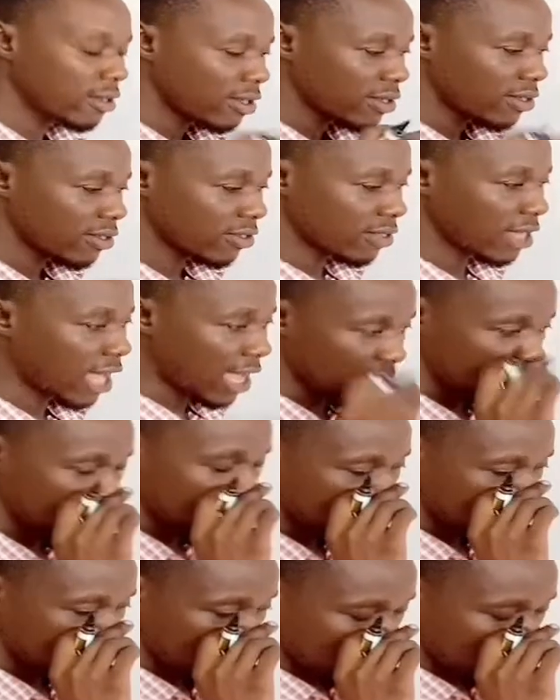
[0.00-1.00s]

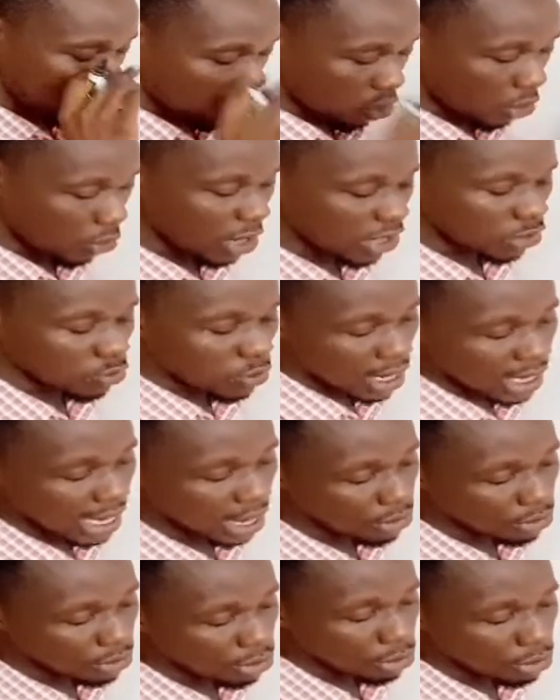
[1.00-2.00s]
side. So which one
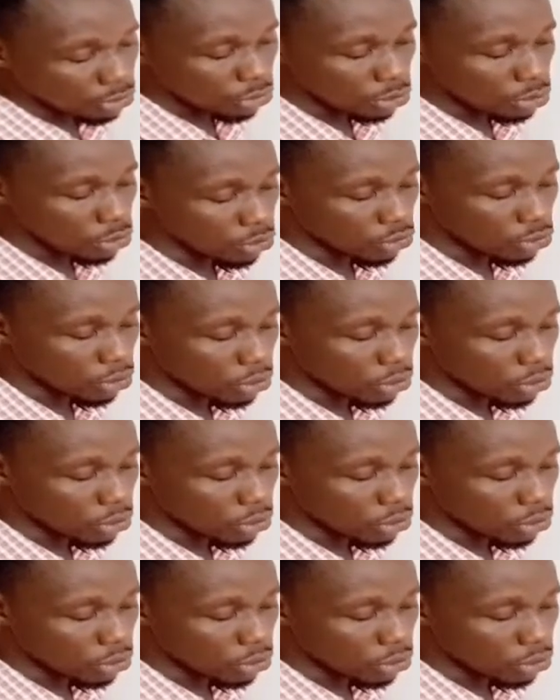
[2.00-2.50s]
are you going to use?